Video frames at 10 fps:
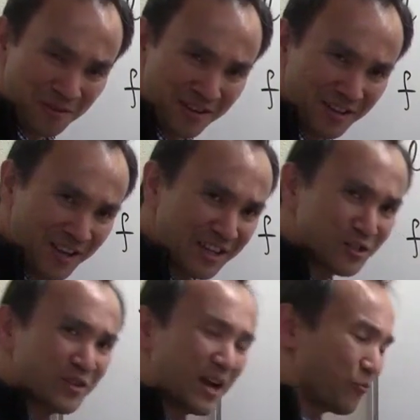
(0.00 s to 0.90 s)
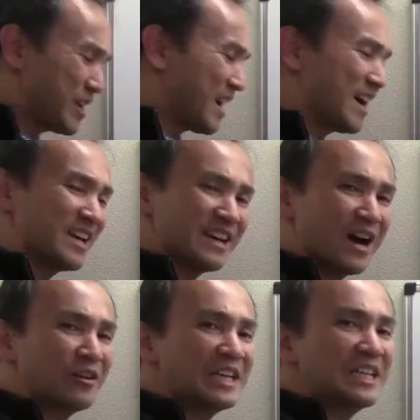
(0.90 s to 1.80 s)
and so that I can
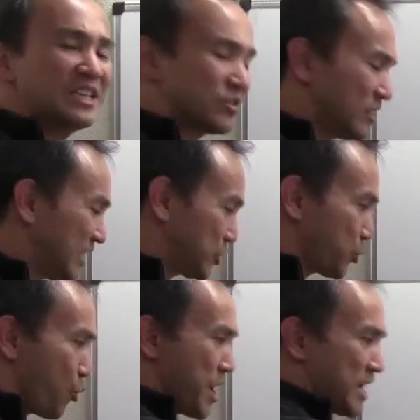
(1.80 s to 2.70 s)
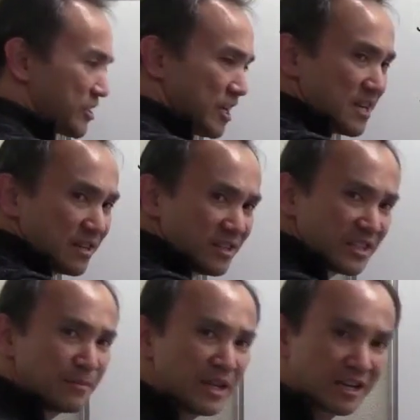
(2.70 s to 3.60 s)
now easily translate this
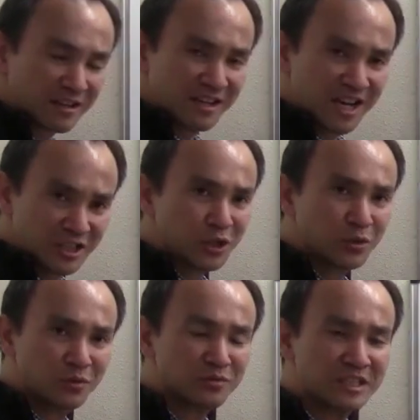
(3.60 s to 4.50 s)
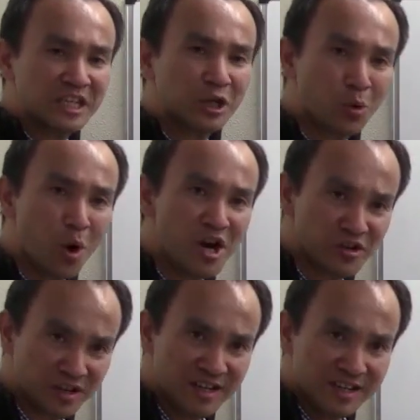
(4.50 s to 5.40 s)
immediately into the
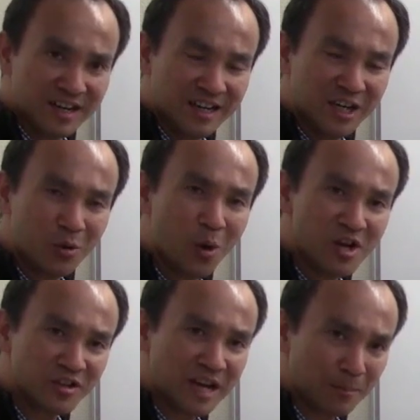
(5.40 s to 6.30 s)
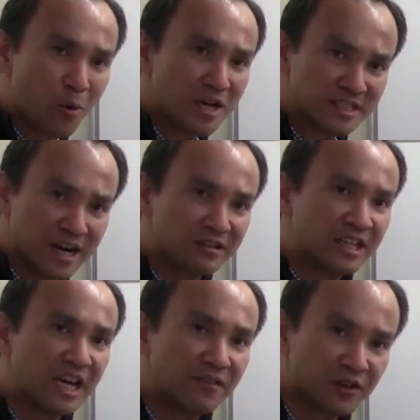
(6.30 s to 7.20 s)
equation, an equation that points out
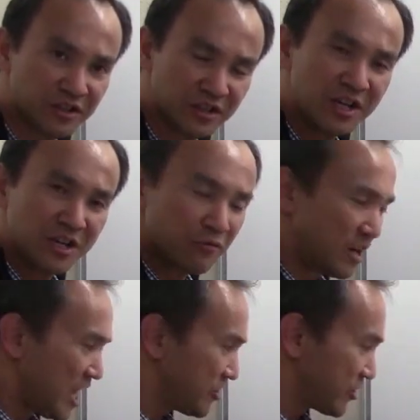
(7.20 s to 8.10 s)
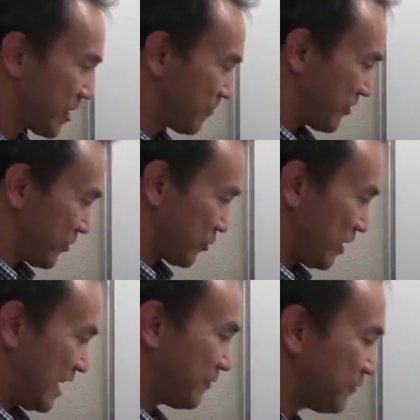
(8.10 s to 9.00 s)
the inverse relationship. So
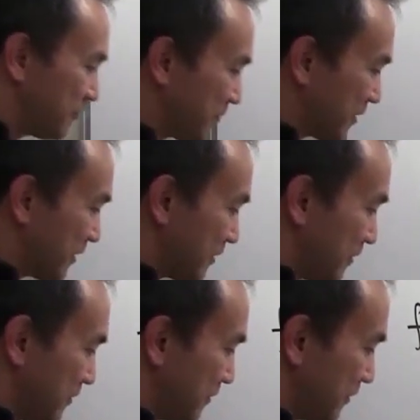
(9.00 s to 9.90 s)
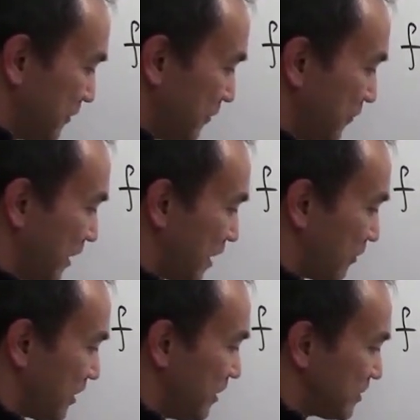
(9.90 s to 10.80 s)
F
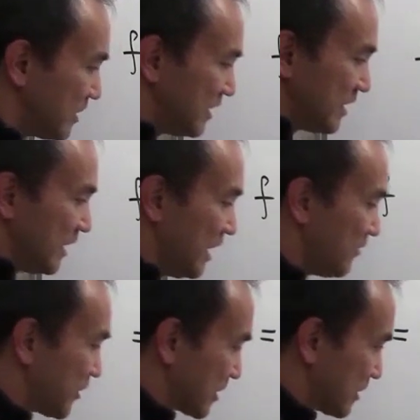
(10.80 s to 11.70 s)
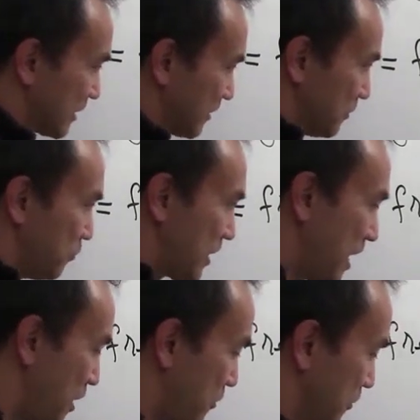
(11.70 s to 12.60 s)
varies inversely with
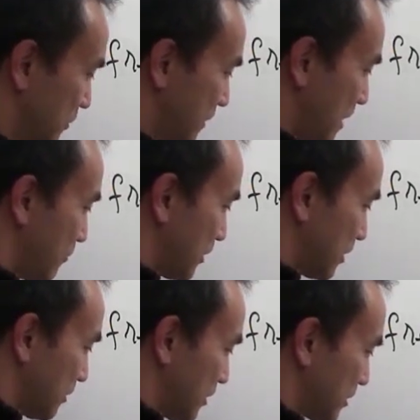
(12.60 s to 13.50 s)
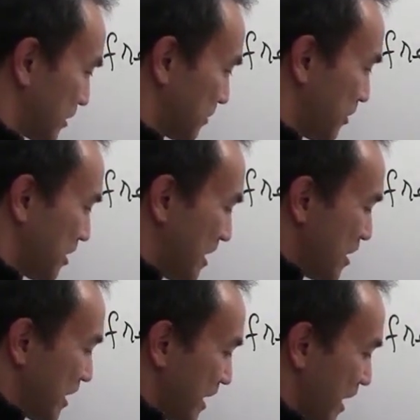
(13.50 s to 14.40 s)
L. So now I'm gonna put
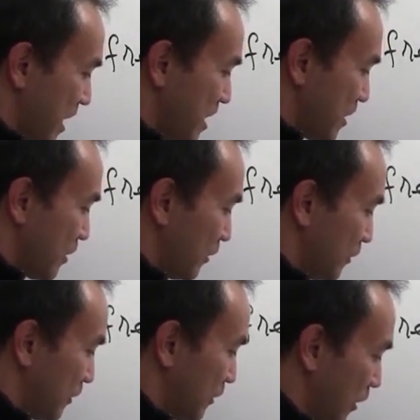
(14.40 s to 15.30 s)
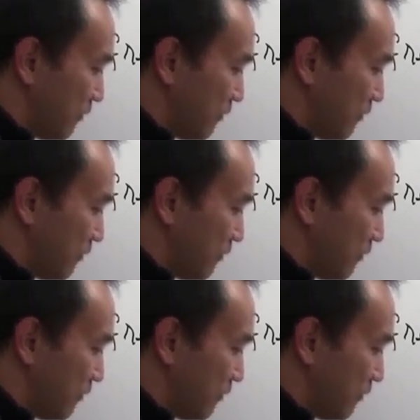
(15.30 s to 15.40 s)
K over